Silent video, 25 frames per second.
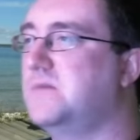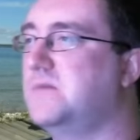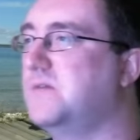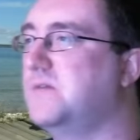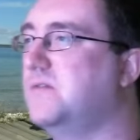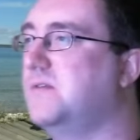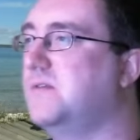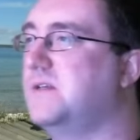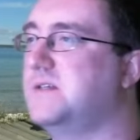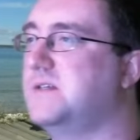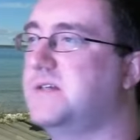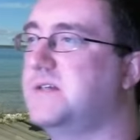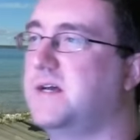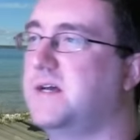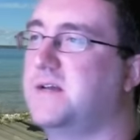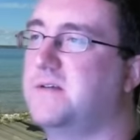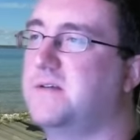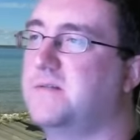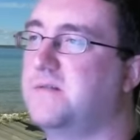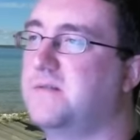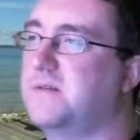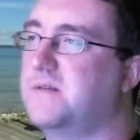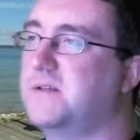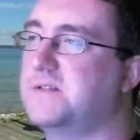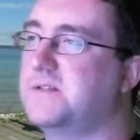the movie, to
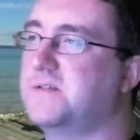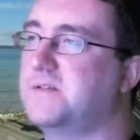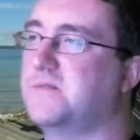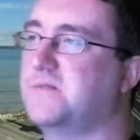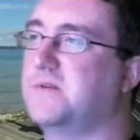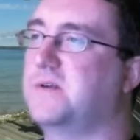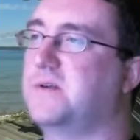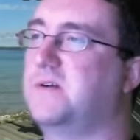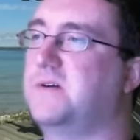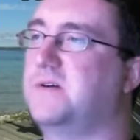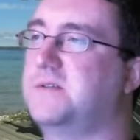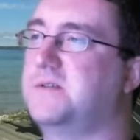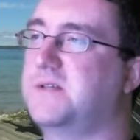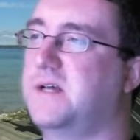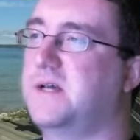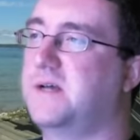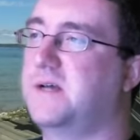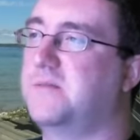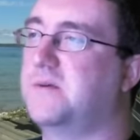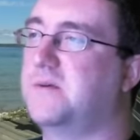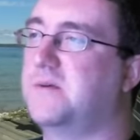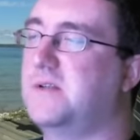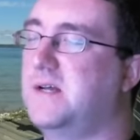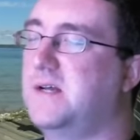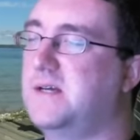10 considered an
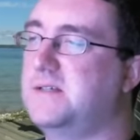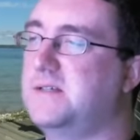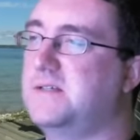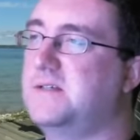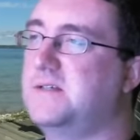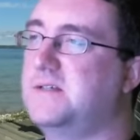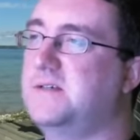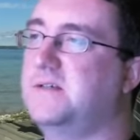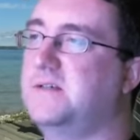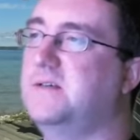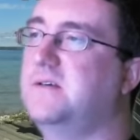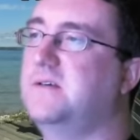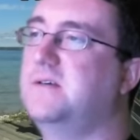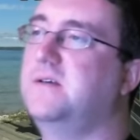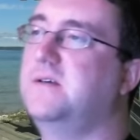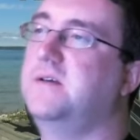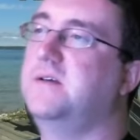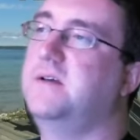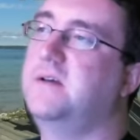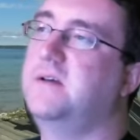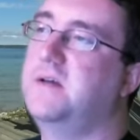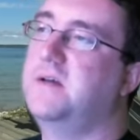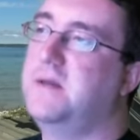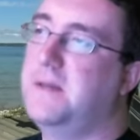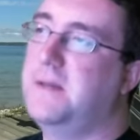all-time classic.
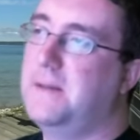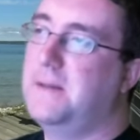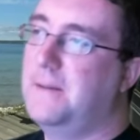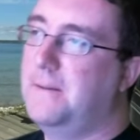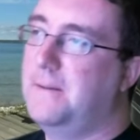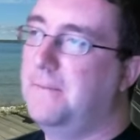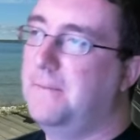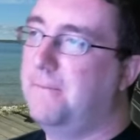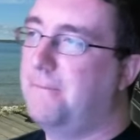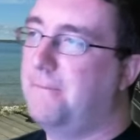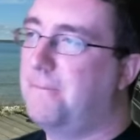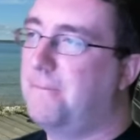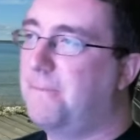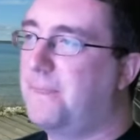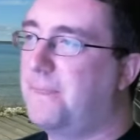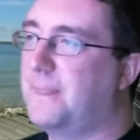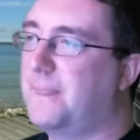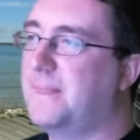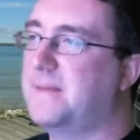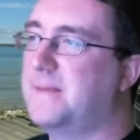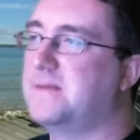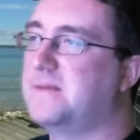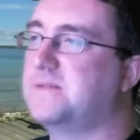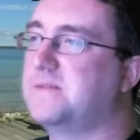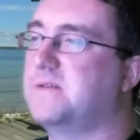
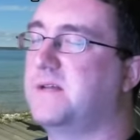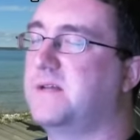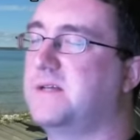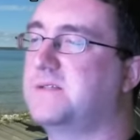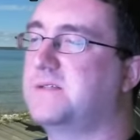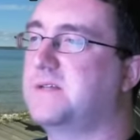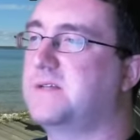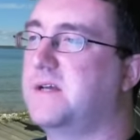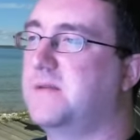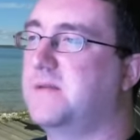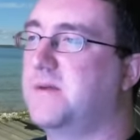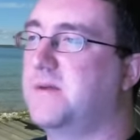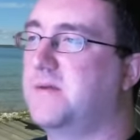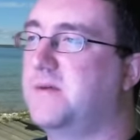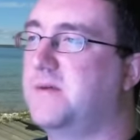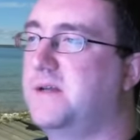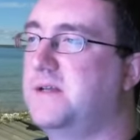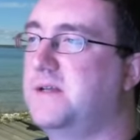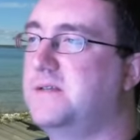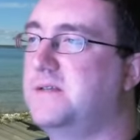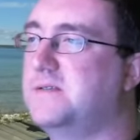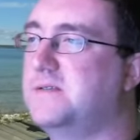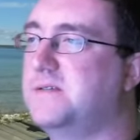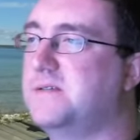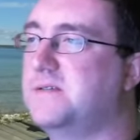So that's kind of my
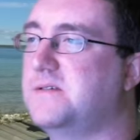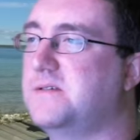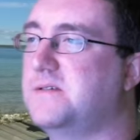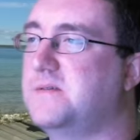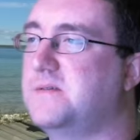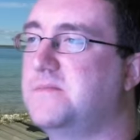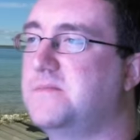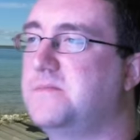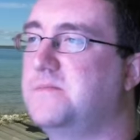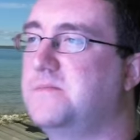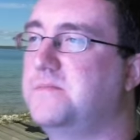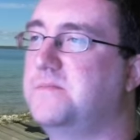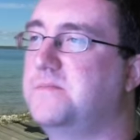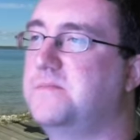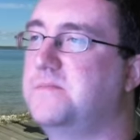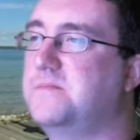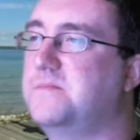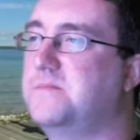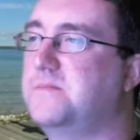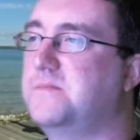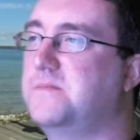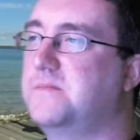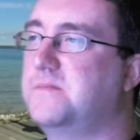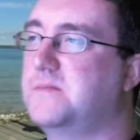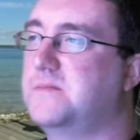rating system.
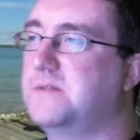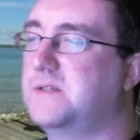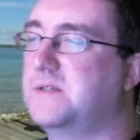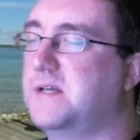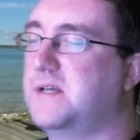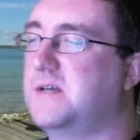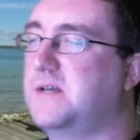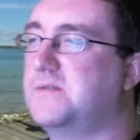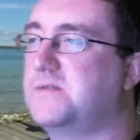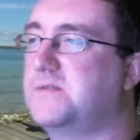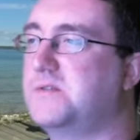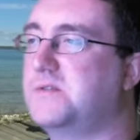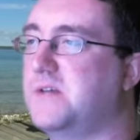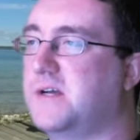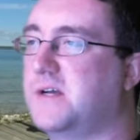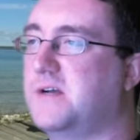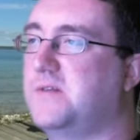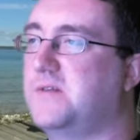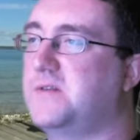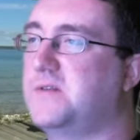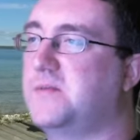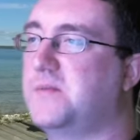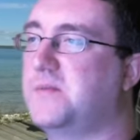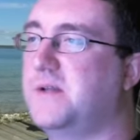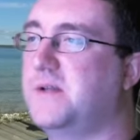So again, check
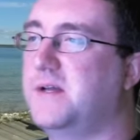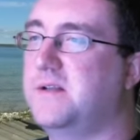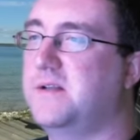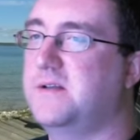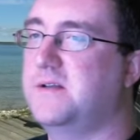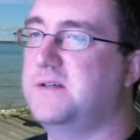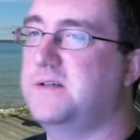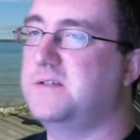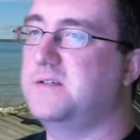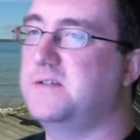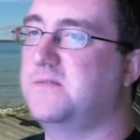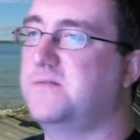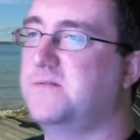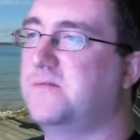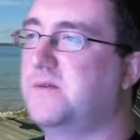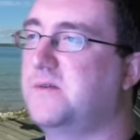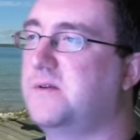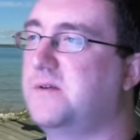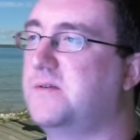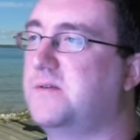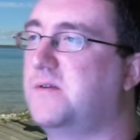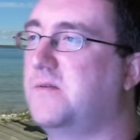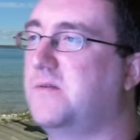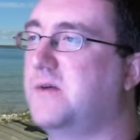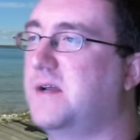out the playlist if you
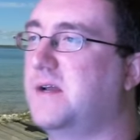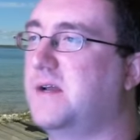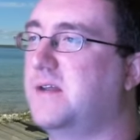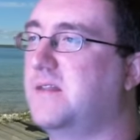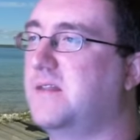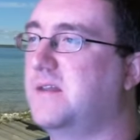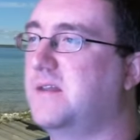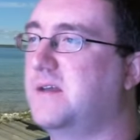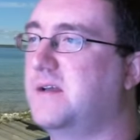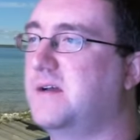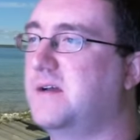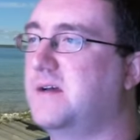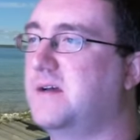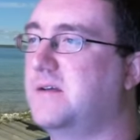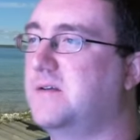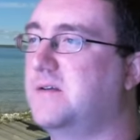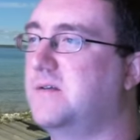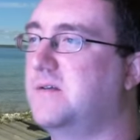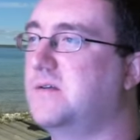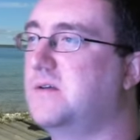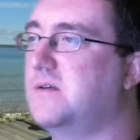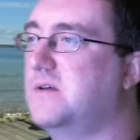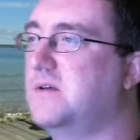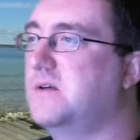want to know what I think on